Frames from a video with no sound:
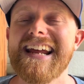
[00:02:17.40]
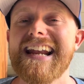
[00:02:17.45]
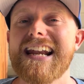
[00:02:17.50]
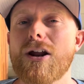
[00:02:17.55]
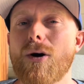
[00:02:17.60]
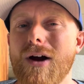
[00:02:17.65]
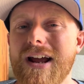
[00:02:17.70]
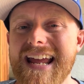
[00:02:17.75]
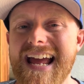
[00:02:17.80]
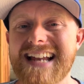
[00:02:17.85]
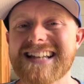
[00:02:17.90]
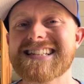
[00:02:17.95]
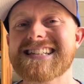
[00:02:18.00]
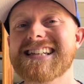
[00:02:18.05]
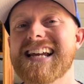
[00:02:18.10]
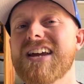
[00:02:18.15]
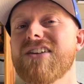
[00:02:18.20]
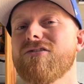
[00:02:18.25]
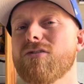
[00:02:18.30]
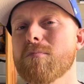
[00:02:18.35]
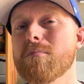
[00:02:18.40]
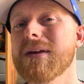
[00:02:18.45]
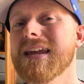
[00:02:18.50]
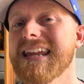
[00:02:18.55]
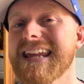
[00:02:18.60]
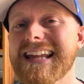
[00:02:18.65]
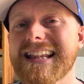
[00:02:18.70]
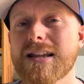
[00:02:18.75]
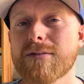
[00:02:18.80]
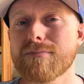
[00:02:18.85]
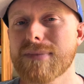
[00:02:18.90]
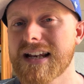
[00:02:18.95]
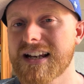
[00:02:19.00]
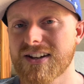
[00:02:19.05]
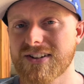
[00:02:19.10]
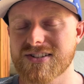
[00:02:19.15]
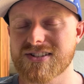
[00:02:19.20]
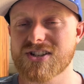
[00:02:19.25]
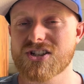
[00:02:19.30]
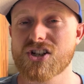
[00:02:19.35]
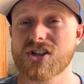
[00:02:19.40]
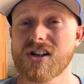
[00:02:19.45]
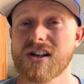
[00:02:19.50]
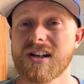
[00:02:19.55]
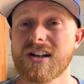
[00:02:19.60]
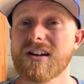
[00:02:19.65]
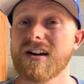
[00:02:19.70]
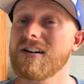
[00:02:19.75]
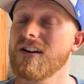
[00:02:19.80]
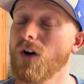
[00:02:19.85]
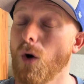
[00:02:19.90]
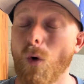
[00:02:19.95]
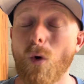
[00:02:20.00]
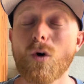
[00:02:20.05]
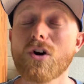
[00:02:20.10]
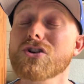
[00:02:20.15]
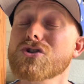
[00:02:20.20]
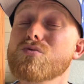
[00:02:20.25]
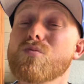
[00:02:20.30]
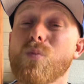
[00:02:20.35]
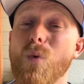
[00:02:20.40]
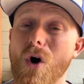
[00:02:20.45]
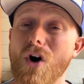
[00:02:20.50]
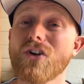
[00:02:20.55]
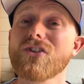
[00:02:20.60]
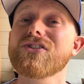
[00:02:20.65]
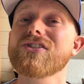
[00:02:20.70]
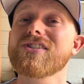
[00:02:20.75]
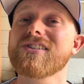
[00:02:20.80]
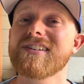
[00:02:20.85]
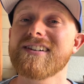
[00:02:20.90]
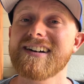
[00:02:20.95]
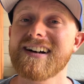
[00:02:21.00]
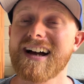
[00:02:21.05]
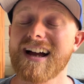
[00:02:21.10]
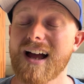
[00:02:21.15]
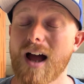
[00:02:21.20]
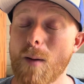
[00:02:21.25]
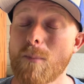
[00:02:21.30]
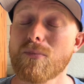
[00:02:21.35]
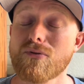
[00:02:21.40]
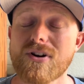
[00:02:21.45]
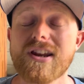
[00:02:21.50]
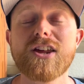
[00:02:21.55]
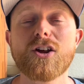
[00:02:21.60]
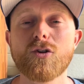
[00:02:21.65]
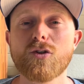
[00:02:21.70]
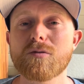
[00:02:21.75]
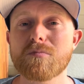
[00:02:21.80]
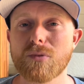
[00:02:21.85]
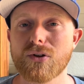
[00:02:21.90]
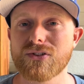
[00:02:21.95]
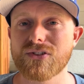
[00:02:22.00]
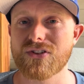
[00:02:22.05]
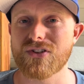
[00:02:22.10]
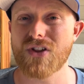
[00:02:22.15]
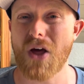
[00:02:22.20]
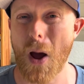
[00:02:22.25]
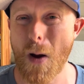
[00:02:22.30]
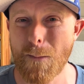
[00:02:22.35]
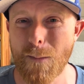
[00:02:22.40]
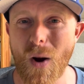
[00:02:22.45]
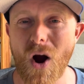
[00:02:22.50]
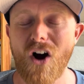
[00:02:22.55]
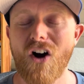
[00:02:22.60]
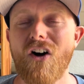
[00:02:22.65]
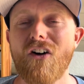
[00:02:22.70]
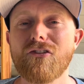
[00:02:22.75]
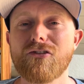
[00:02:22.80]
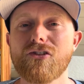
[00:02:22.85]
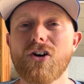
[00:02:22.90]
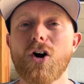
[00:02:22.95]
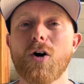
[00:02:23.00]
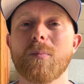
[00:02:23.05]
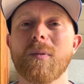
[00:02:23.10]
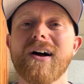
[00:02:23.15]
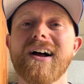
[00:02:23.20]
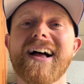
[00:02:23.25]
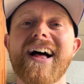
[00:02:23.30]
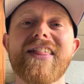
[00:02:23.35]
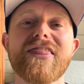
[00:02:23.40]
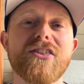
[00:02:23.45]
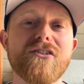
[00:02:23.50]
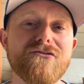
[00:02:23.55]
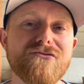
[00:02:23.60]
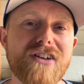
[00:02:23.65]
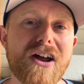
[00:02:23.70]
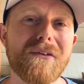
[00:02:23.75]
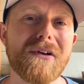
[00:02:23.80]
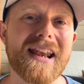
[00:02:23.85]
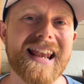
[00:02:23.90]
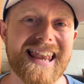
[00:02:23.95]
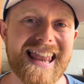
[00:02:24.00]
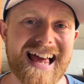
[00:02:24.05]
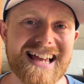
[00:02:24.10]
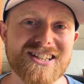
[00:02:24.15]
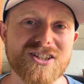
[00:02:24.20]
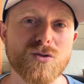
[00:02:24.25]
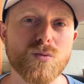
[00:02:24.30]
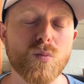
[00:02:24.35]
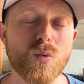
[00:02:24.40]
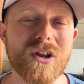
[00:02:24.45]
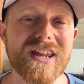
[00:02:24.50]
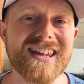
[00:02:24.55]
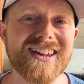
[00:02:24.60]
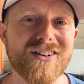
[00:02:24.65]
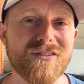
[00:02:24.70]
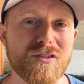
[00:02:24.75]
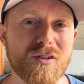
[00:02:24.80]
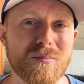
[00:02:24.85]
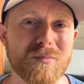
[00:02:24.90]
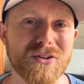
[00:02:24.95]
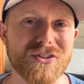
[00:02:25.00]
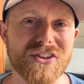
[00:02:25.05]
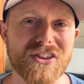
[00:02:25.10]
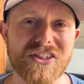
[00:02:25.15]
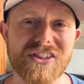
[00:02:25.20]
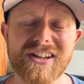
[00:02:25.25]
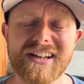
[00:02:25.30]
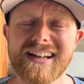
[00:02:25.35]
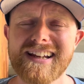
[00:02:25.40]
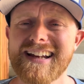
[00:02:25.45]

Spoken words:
Now, I can say for me in the Midlands, August was a pretty good month, apart from the very last week of the month.